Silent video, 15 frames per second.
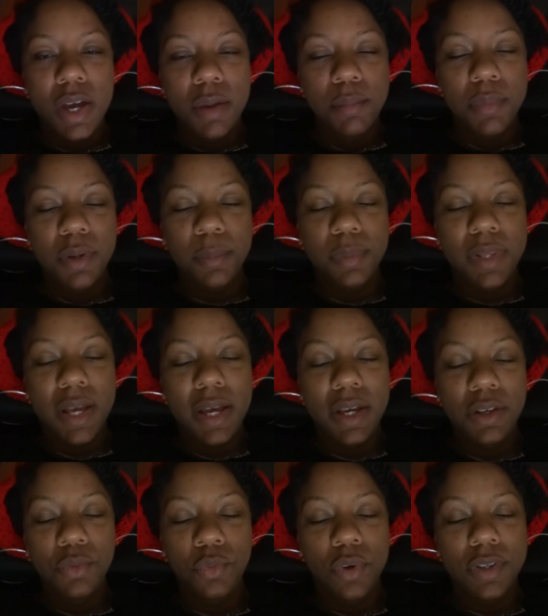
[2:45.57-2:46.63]
my
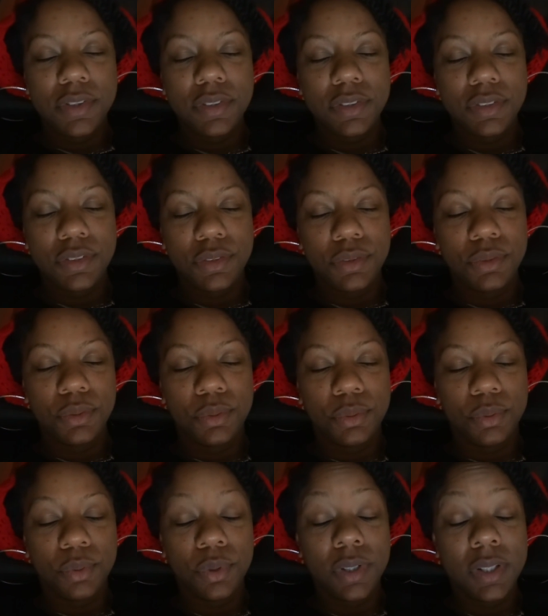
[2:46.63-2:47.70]
plan was
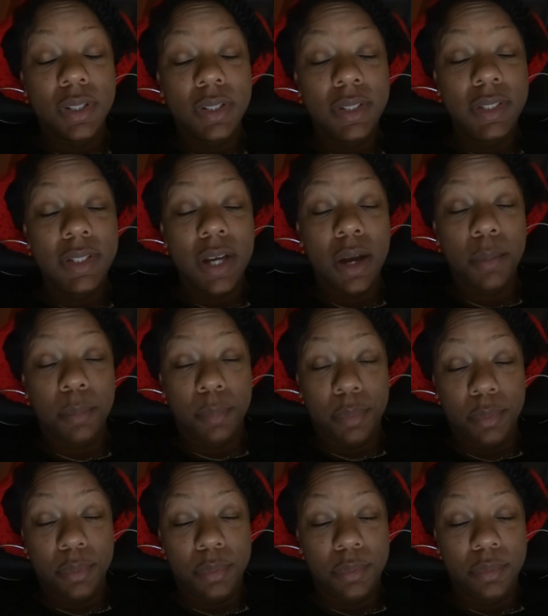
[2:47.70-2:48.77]
to clean up
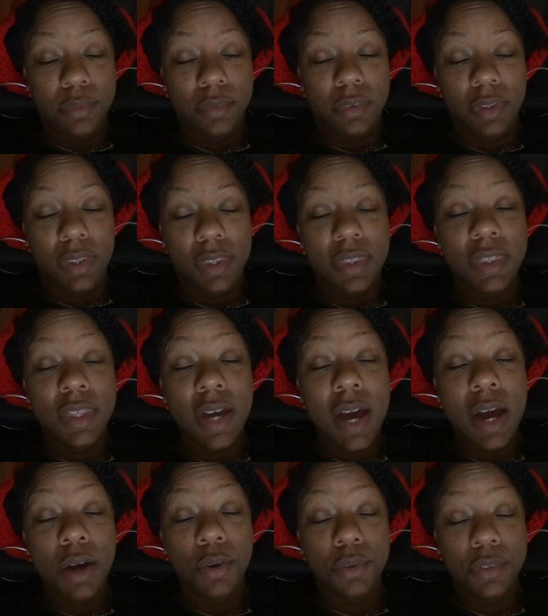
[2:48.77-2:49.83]
the
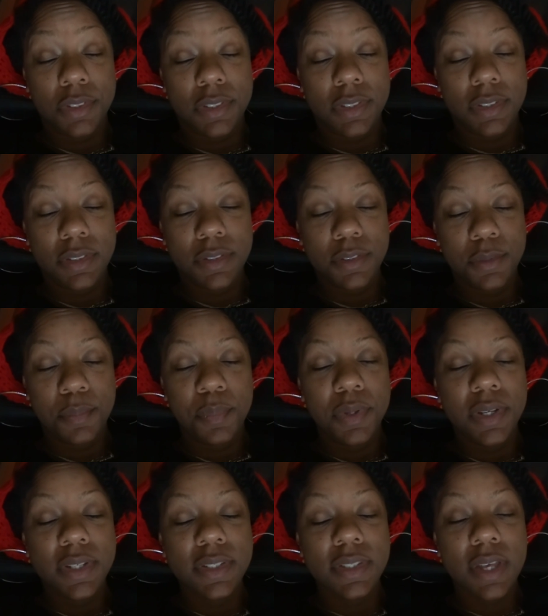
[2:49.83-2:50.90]
house
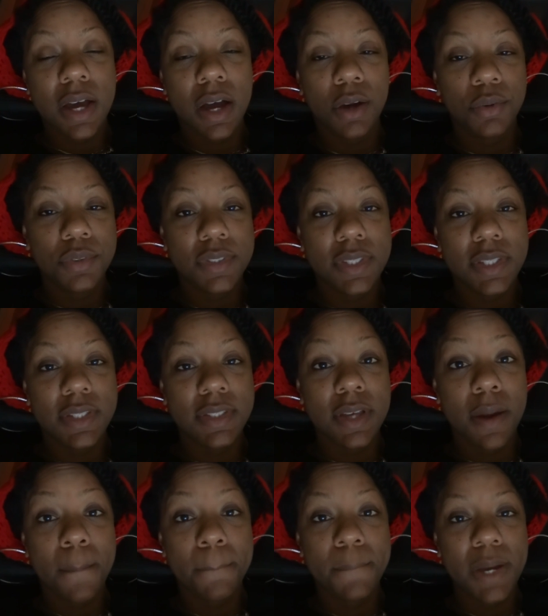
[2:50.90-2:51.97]
because the house is
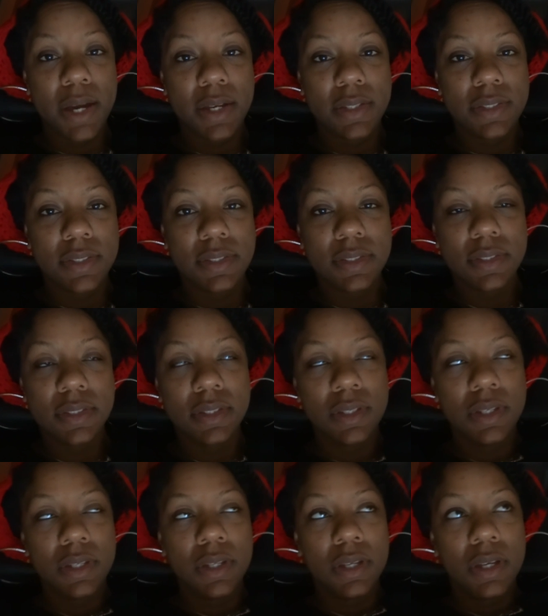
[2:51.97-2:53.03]
a mess.
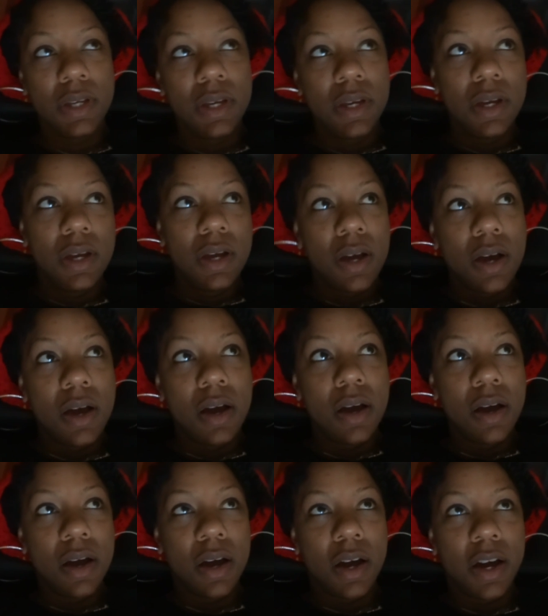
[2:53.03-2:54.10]

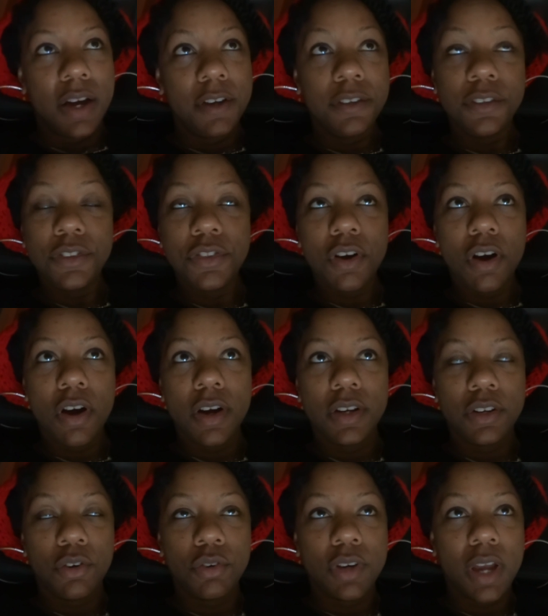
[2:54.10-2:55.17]
I
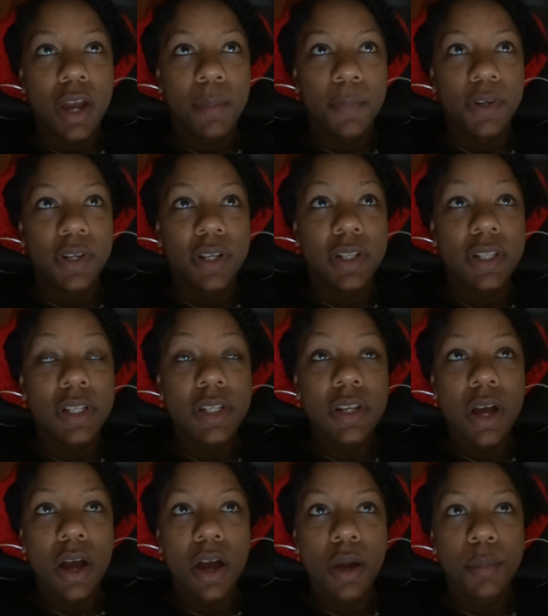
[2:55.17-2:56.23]
thought, okay, I'm gonna clean
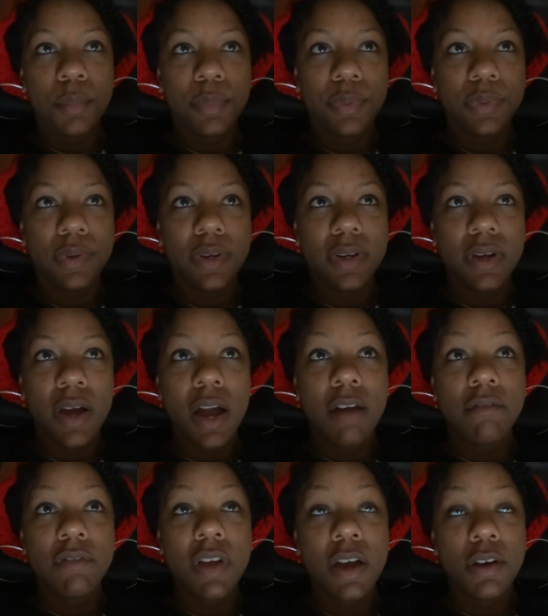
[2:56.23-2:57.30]
up
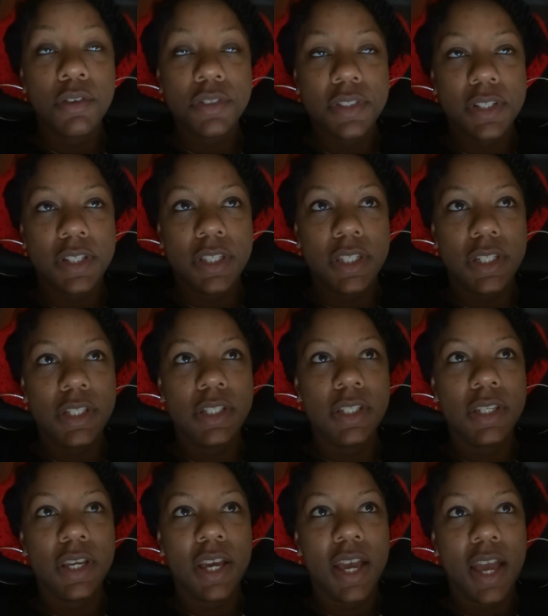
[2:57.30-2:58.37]
have the house
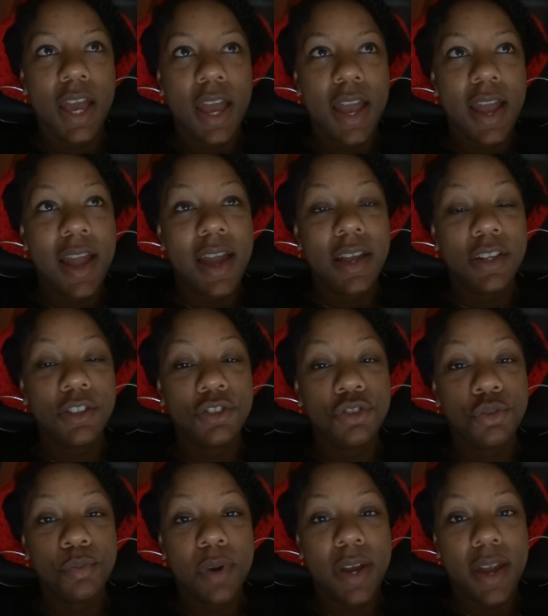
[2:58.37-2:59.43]
clean, and
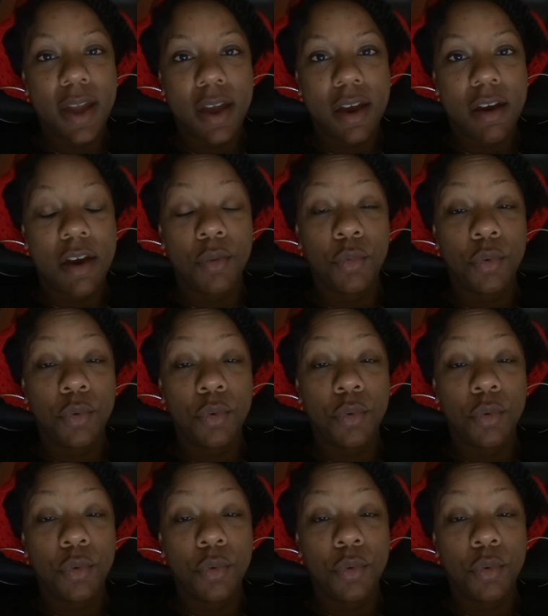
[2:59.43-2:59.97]
do my hair and